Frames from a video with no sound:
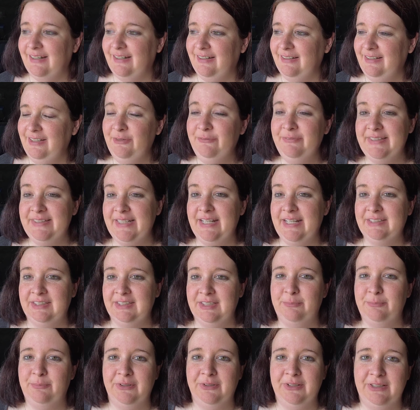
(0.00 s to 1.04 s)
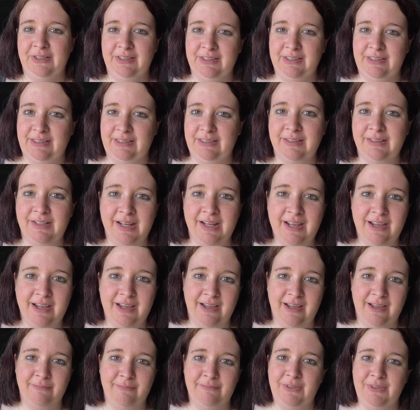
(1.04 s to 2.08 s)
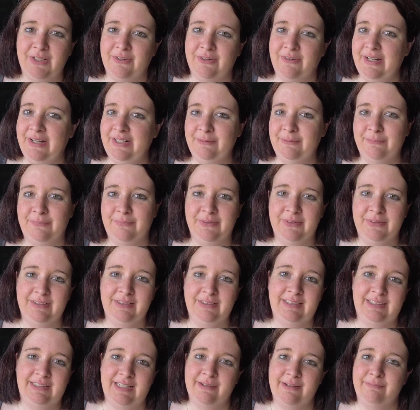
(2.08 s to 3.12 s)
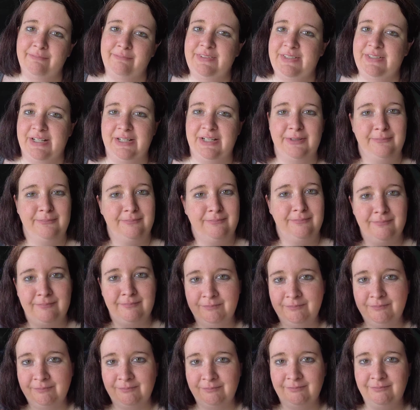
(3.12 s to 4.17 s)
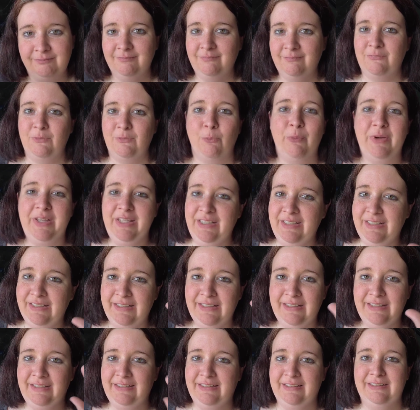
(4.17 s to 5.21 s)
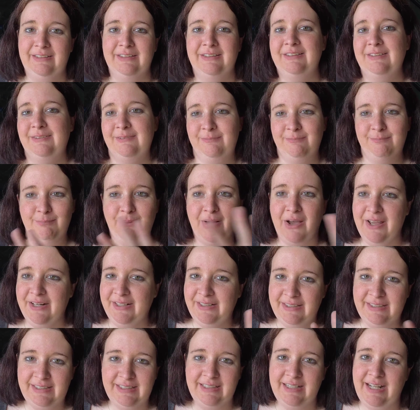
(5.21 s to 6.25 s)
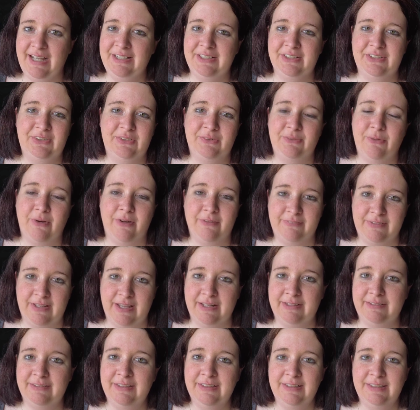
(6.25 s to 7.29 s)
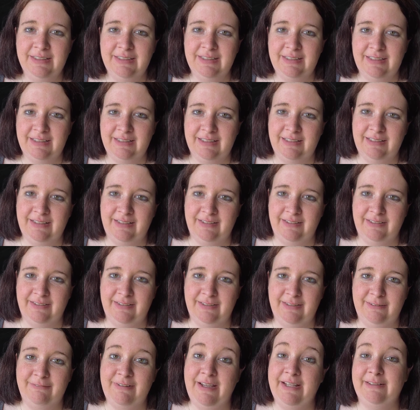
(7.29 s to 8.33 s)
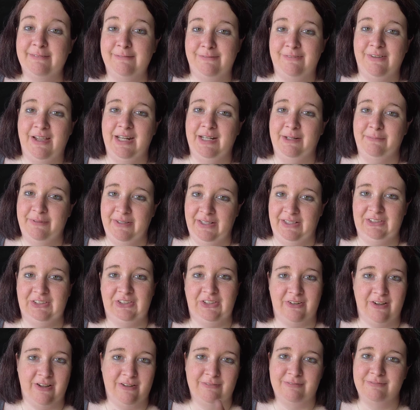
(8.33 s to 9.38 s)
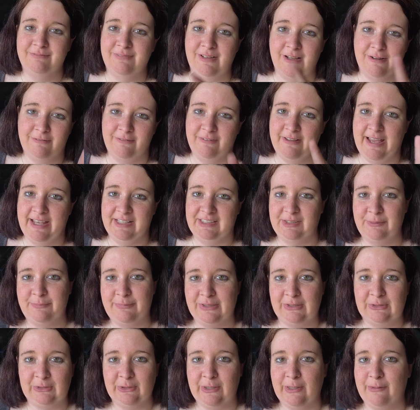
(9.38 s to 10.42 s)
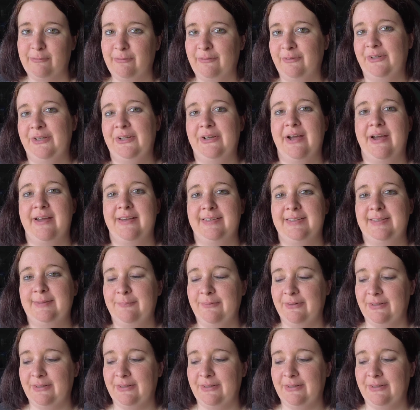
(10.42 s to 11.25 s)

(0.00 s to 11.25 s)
It was actually pretty clean. You know, I didn't put some dumb wing and body kit. I didn't do all that. If I can find a picture, I'll flash a picture up for you guys.